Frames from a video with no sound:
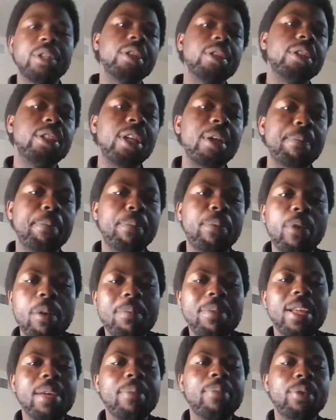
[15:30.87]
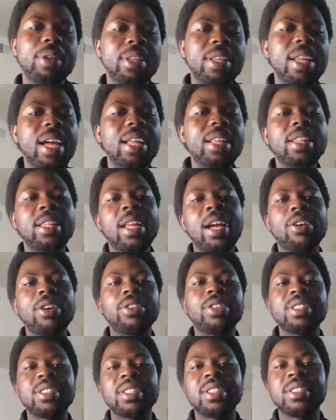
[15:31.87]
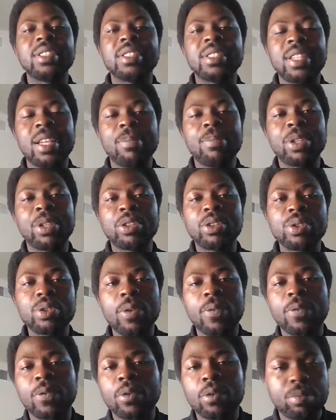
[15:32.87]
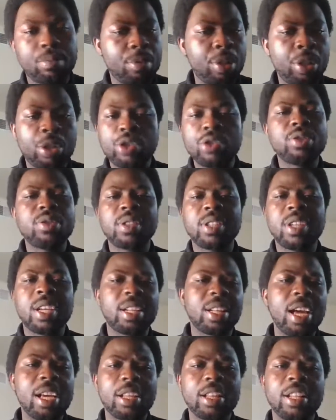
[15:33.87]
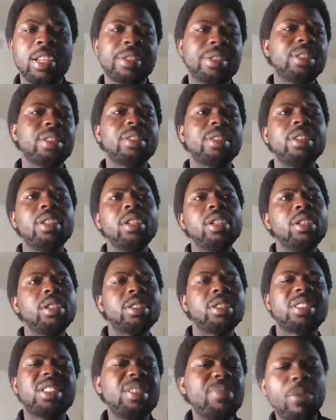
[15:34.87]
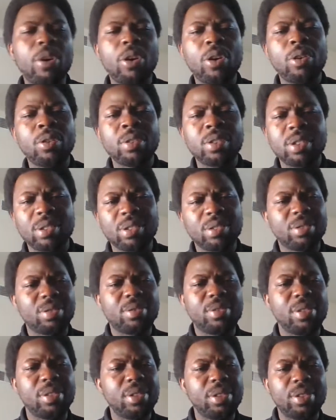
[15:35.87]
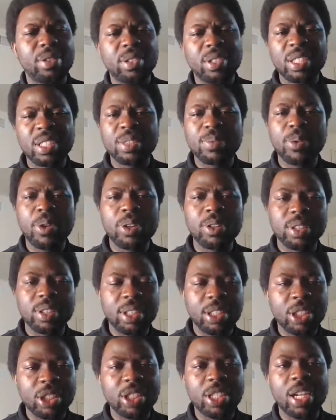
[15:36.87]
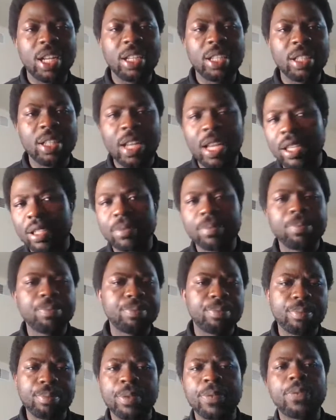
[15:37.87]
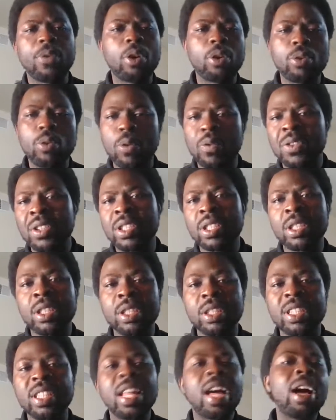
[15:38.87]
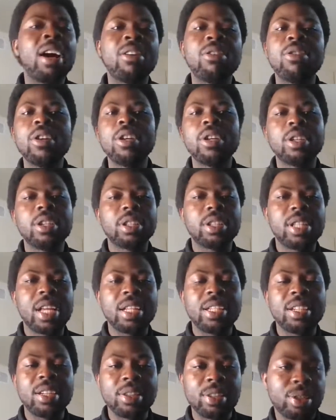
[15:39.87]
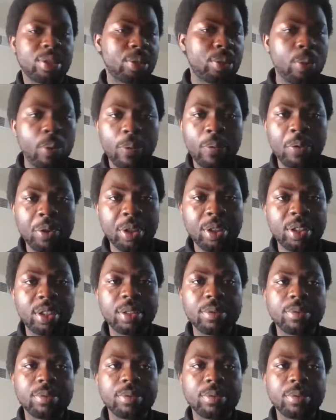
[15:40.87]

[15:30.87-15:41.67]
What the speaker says: the problem with that now these days is that because of it used to take like, let's say, 3 months, 6 months initially, like before COVID hit. Now that there is COVID,